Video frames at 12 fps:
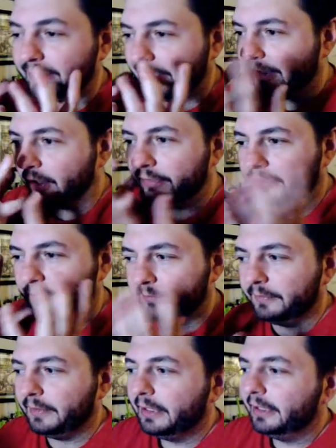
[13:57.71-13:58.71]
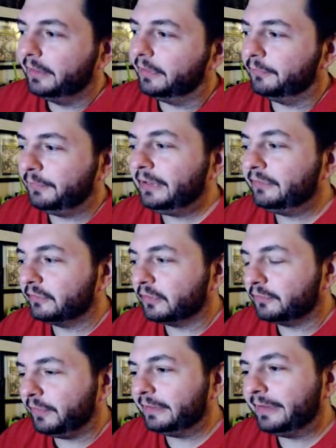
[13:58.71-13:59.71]
Like the the the faces
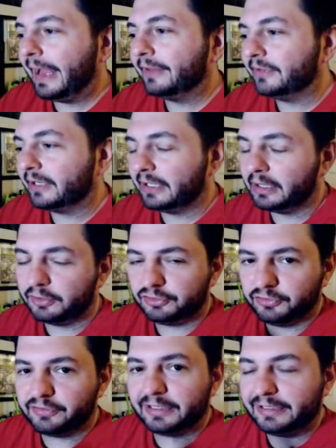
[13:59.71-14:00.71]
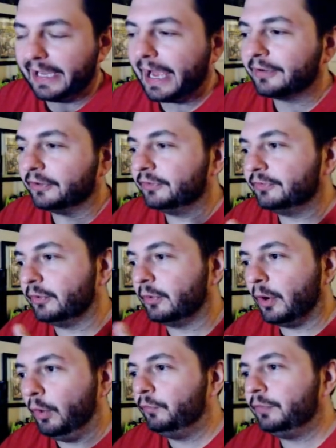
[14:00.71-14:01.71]
look fantastic and they look just like the actors.
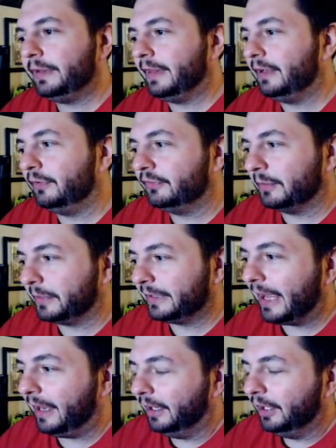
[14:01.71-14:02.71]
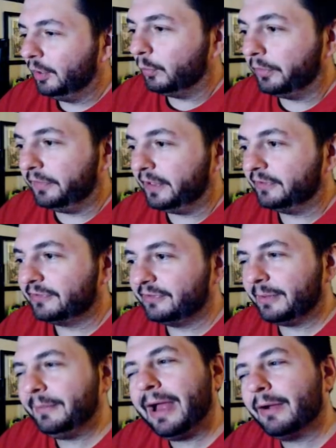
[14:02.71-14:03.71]
So hopefully they do something like that with this
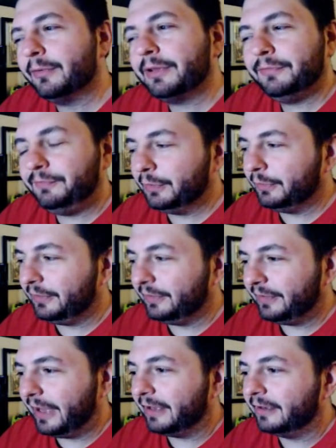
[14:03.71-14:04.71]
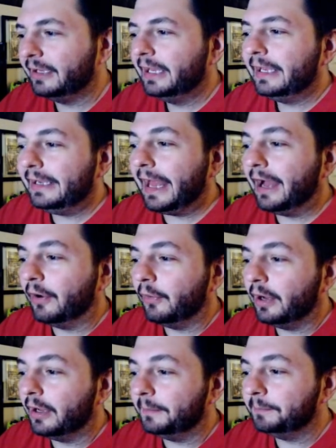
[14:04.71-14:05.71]
because I'm not really feeling this head.
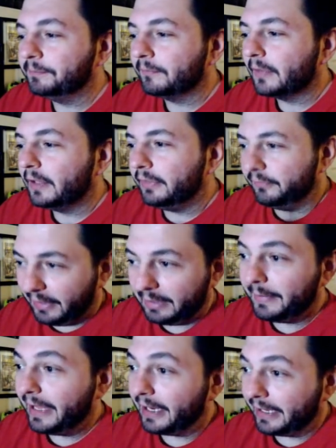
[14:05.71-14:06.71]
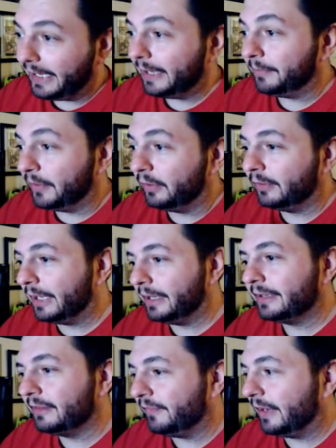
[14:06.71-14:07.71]
Now, um, the Venom head I am, though. I
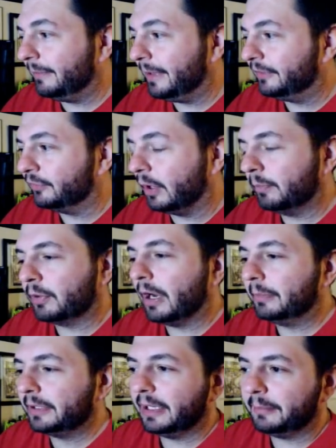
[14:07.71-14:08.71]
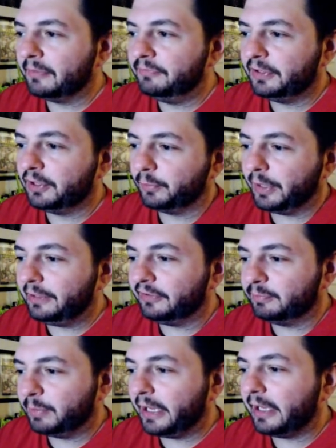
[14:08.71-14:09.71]
like the Venom head, so I'll probably, on my figure when I
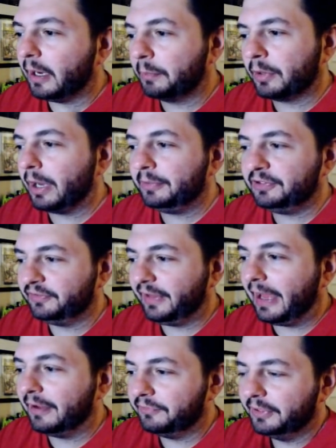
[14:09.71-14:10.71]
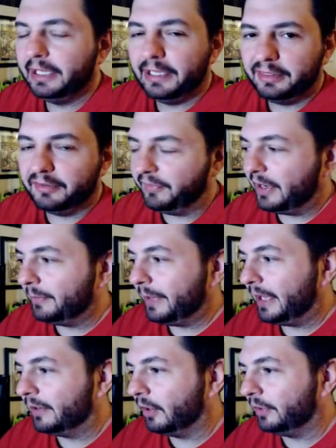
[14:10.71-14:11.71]
display it, I'll probably just have the Venom
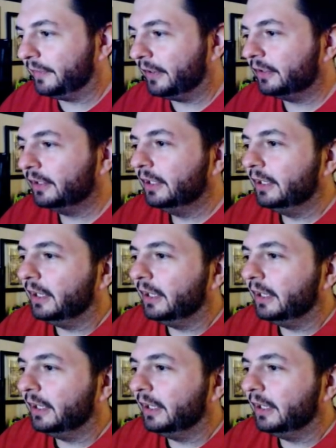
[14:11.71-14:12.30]
head on there.